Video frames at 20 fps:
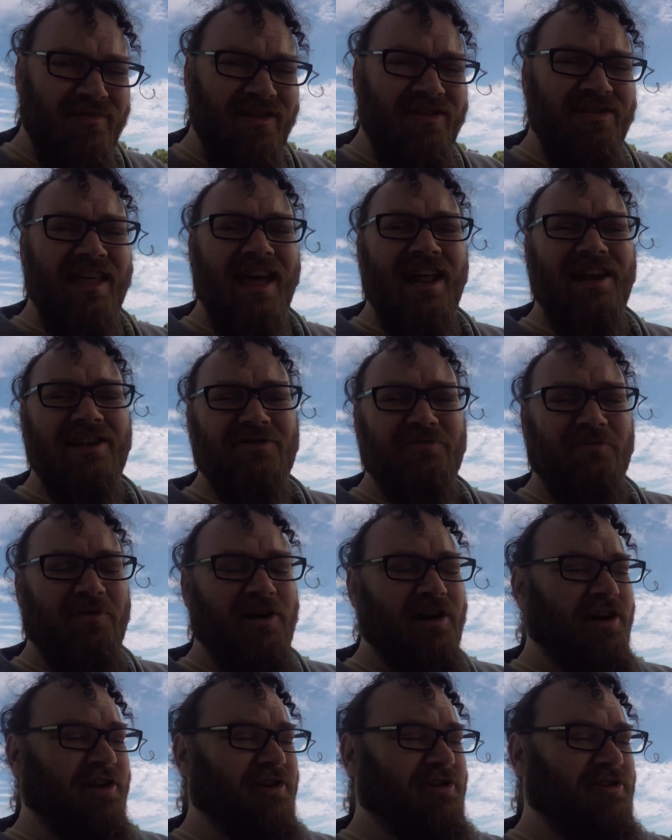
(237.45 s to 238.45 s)
That is
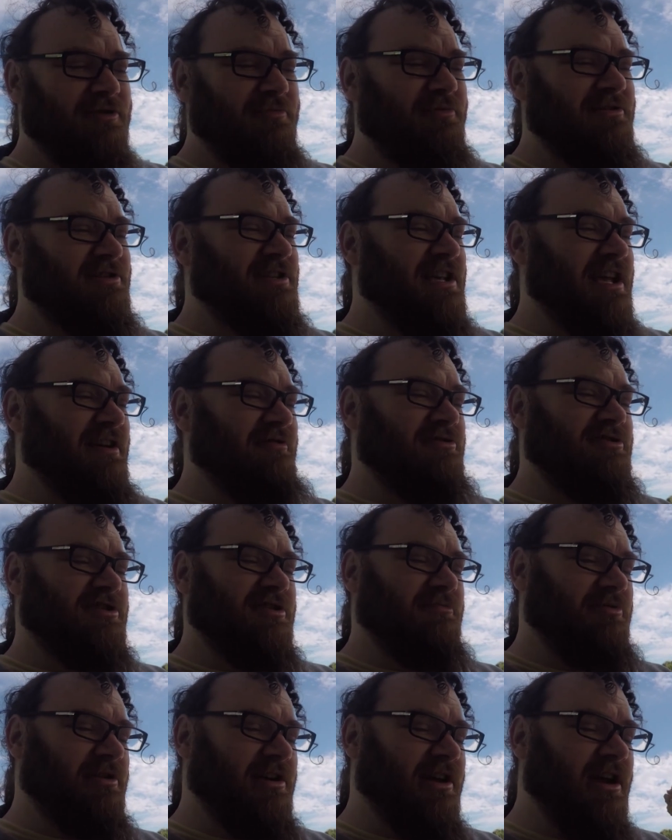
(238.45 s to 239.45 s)
what a Cuban sandwich
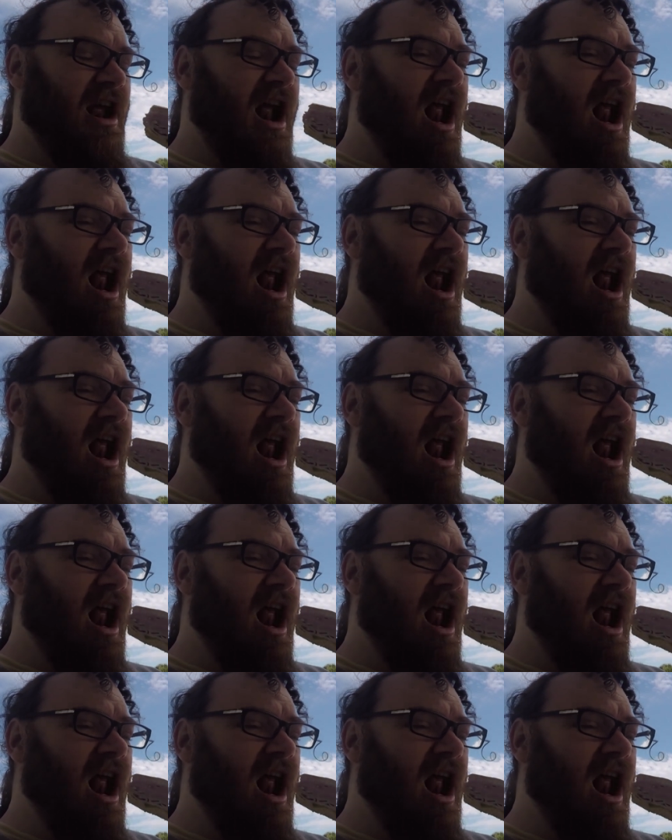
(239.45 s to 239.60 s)
should be.